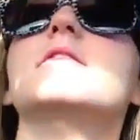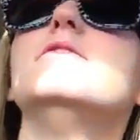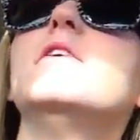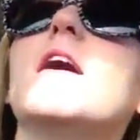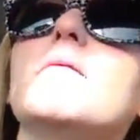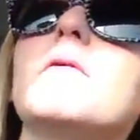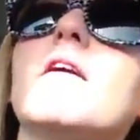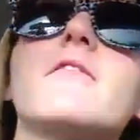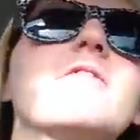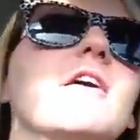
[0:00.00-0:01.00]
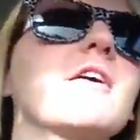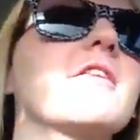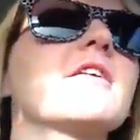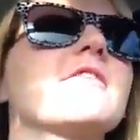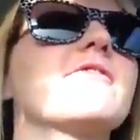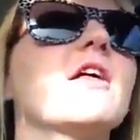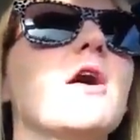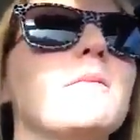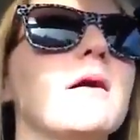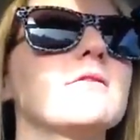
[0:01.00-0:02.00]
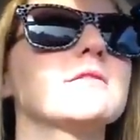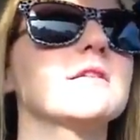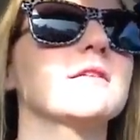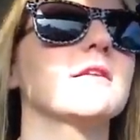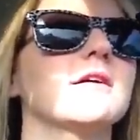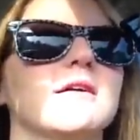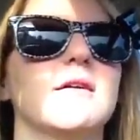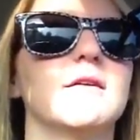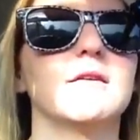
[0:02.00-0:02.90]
You dumb motherfucker. There's a flow post sitting there.